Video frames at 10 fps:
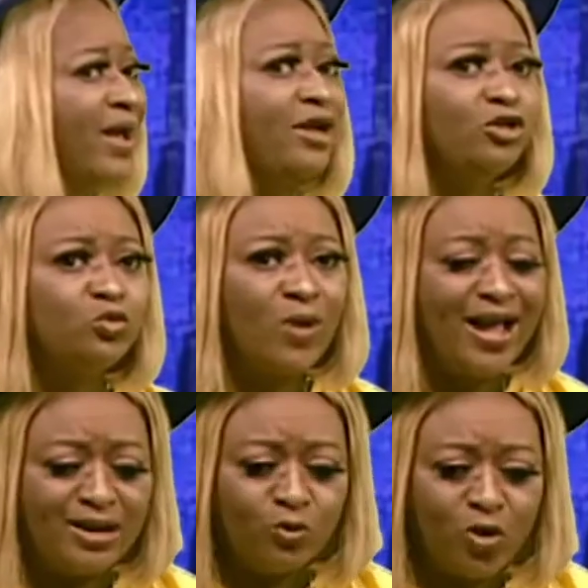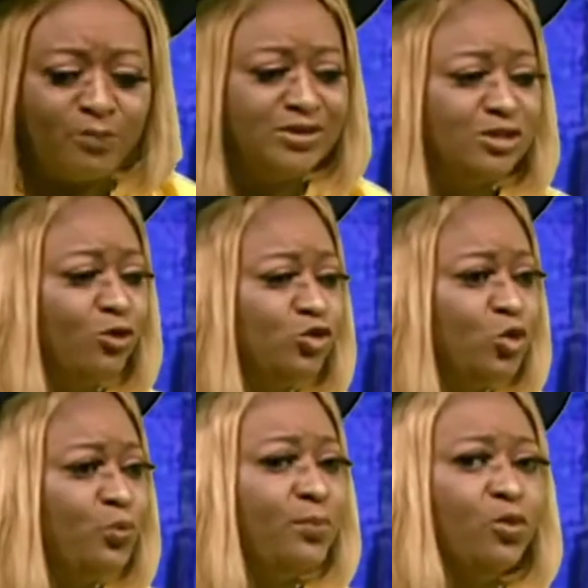How can one person or
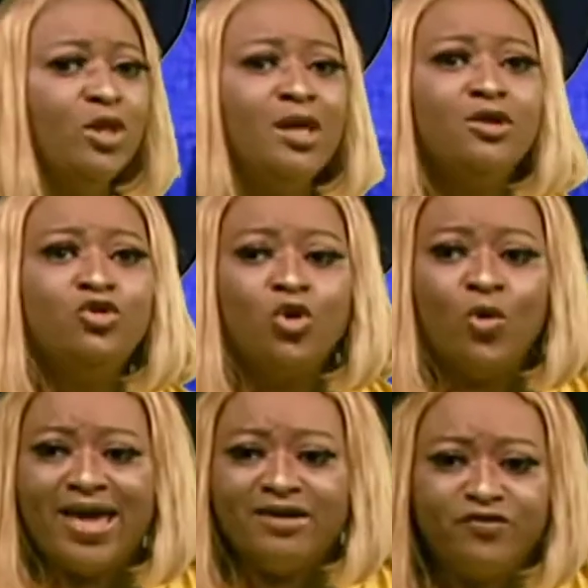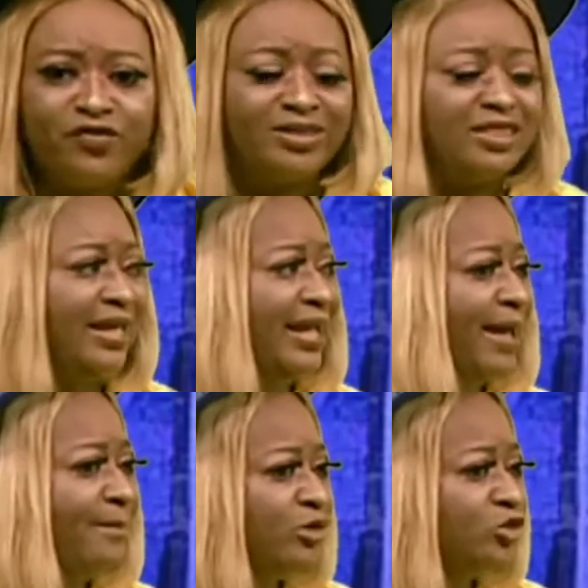two people know everything
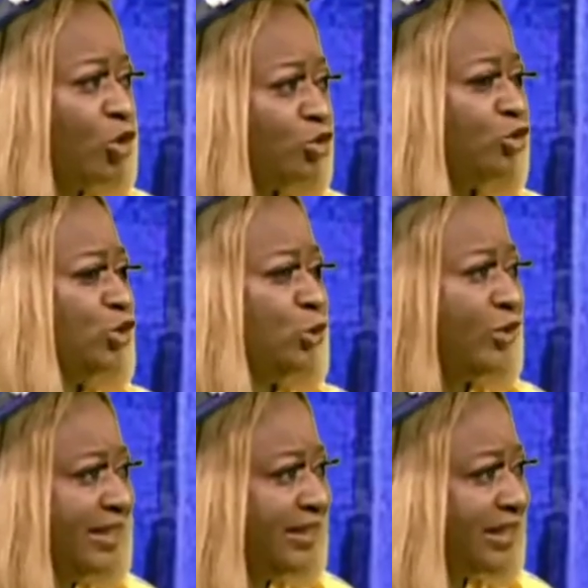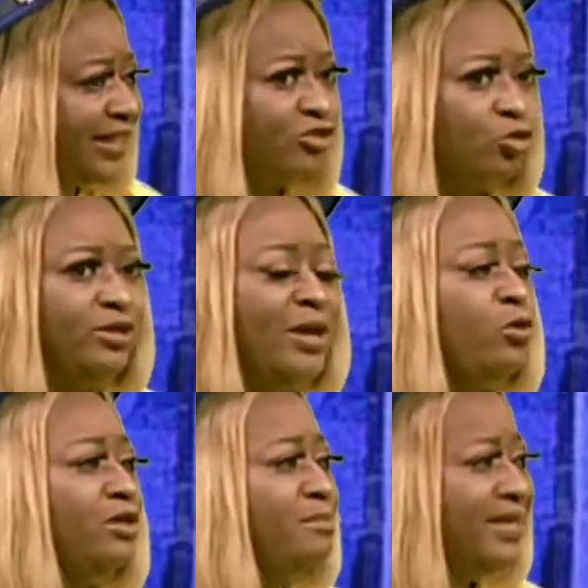about all those children in the classroom? They
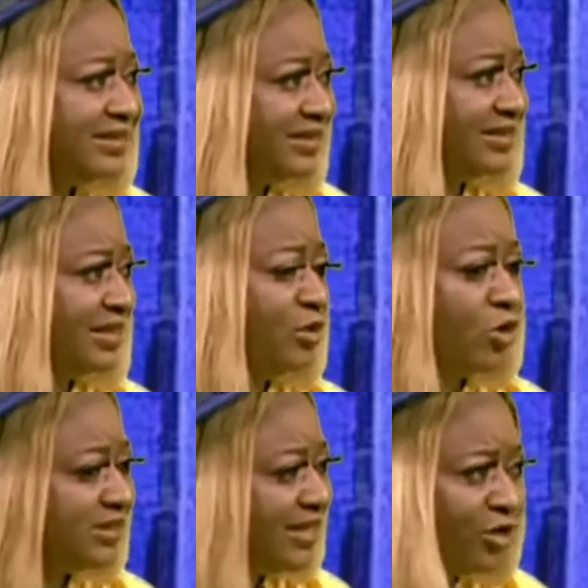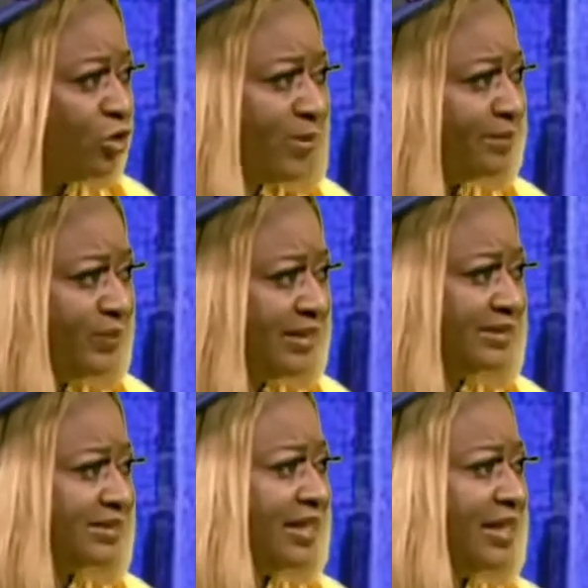will miss it because they are human
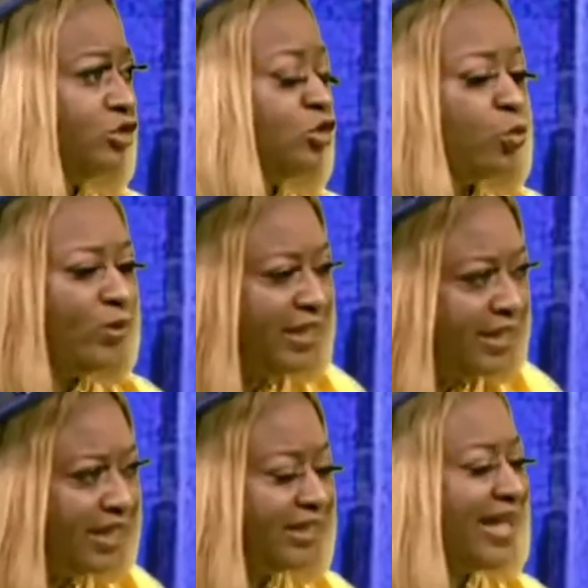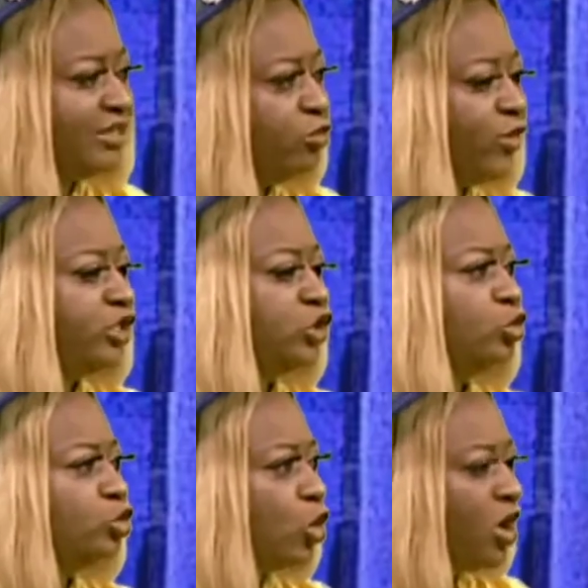beings. So we need that
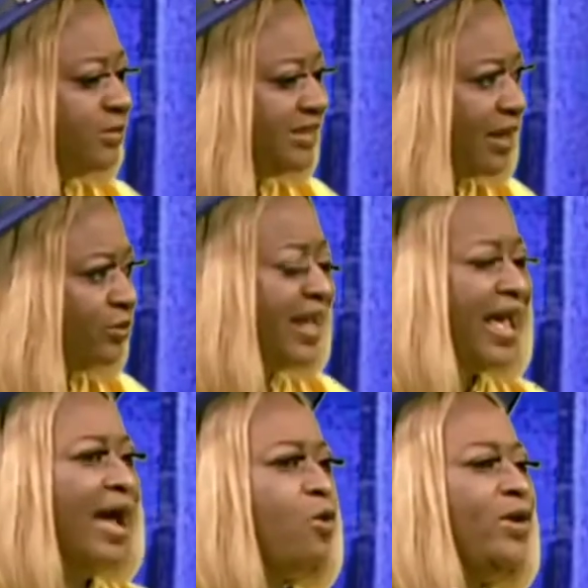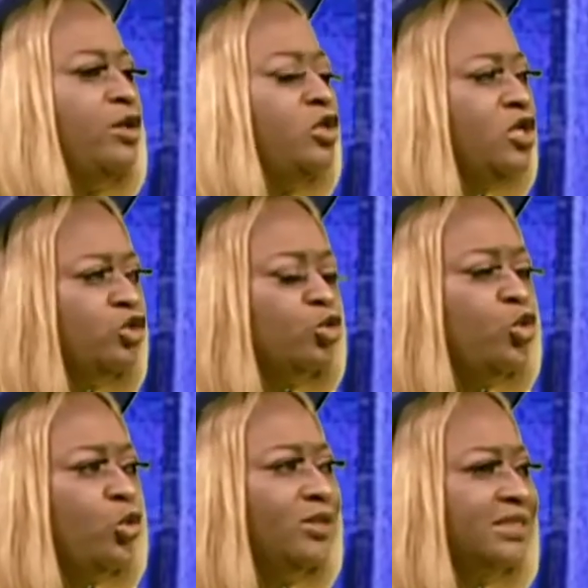ratio to come down, and we need to
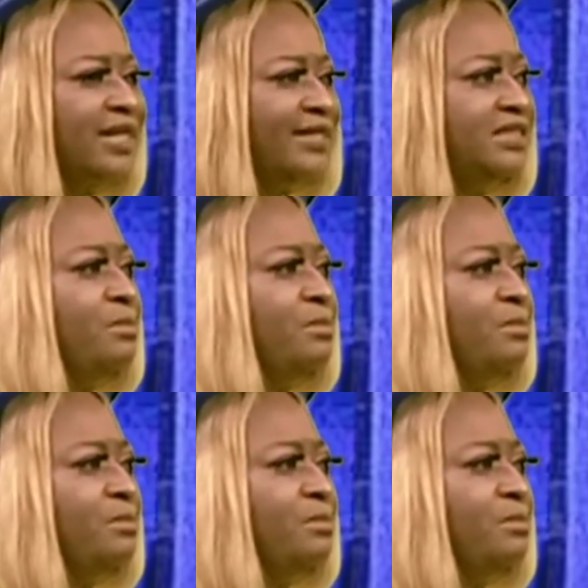know the signs.